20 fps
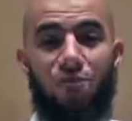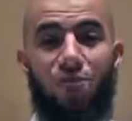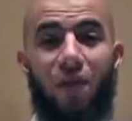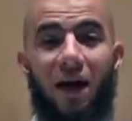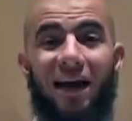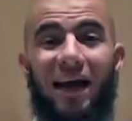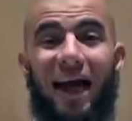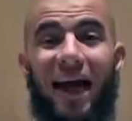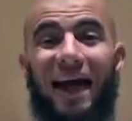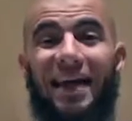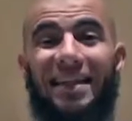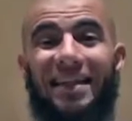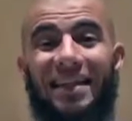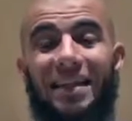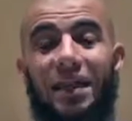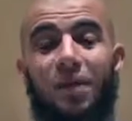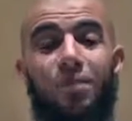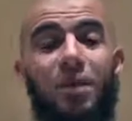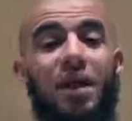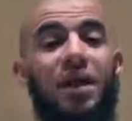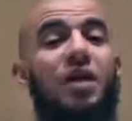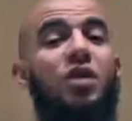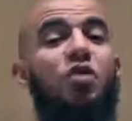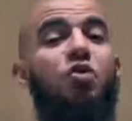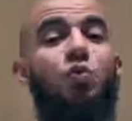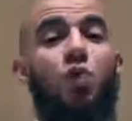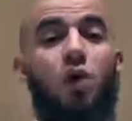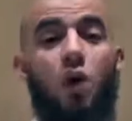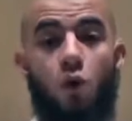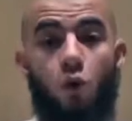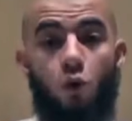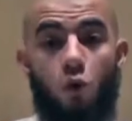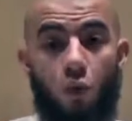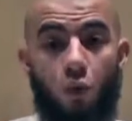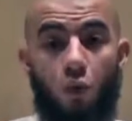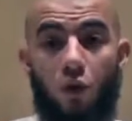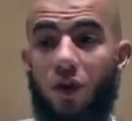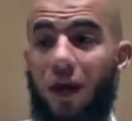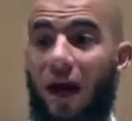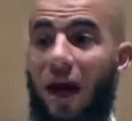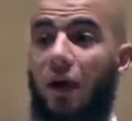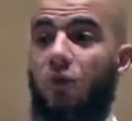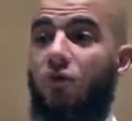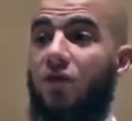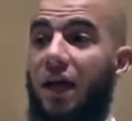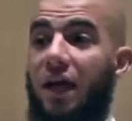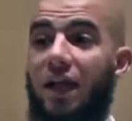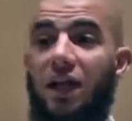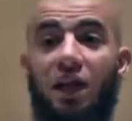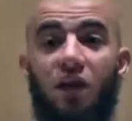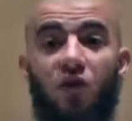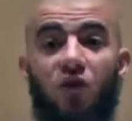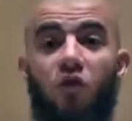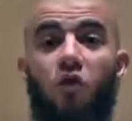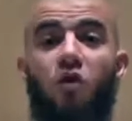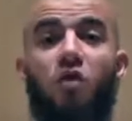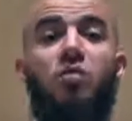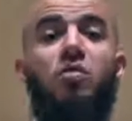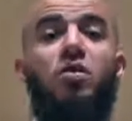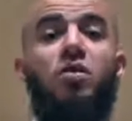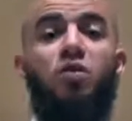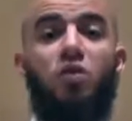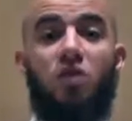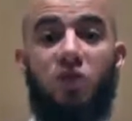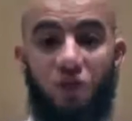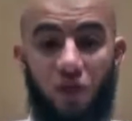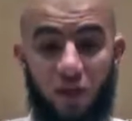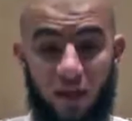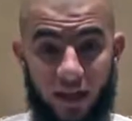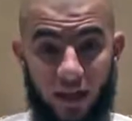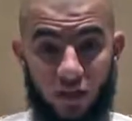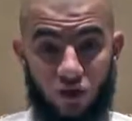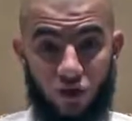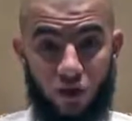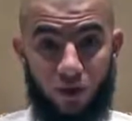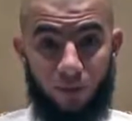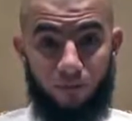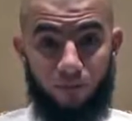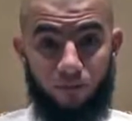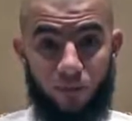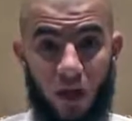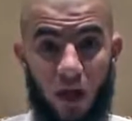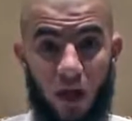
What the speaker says: by adding them into a group without any formal notification.